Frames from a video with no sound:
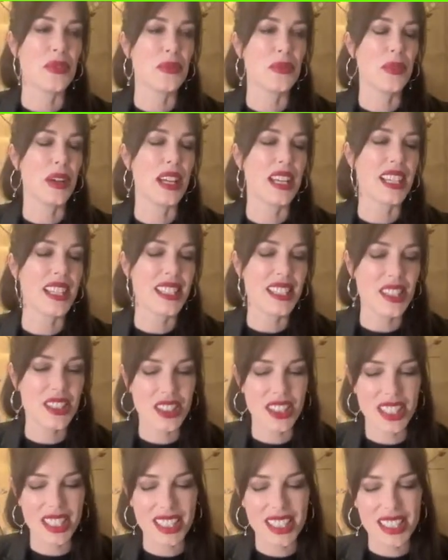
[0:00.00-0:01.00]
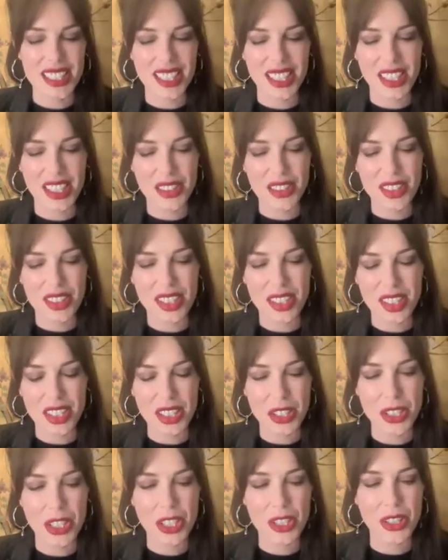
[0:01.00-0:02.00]
My condition continued to
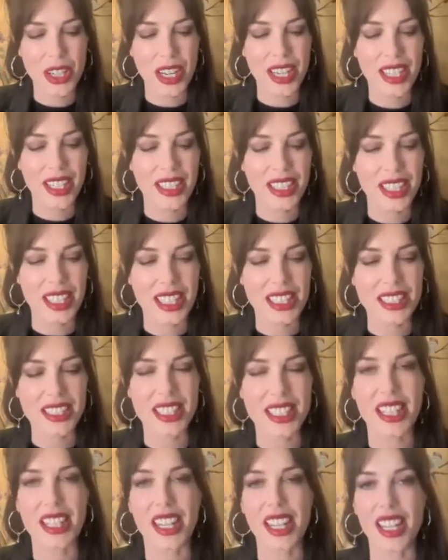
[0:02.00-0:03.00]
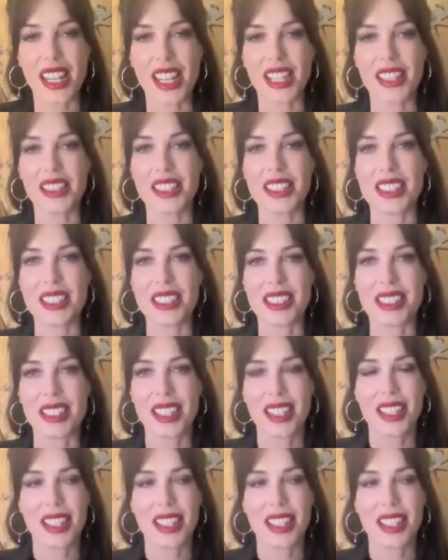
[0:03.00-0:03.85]
deteriorate. And like I said, I had these